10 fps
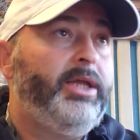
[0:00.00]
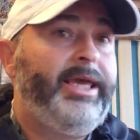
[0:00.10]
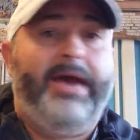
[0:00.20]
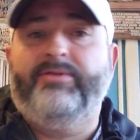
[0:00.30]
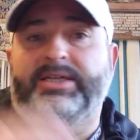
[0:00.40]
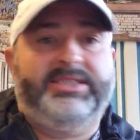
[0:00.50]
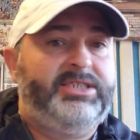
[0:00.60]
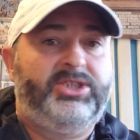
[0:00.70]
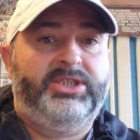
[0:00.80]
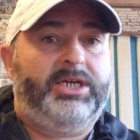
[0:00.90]
Like every
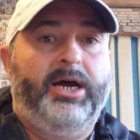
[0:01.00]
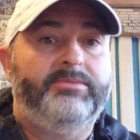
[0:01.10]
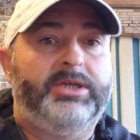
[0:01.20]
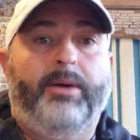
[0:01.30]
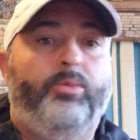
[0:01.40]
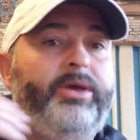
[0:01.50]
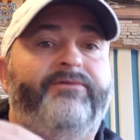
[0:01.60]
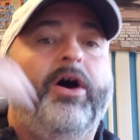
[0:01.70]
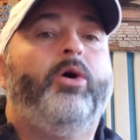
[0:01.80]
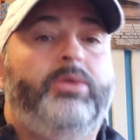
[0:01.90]
decision that comes up, we
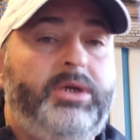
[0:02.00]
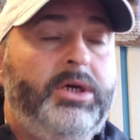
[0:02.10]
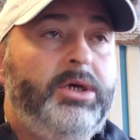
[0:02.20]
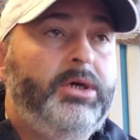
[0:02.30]
vote.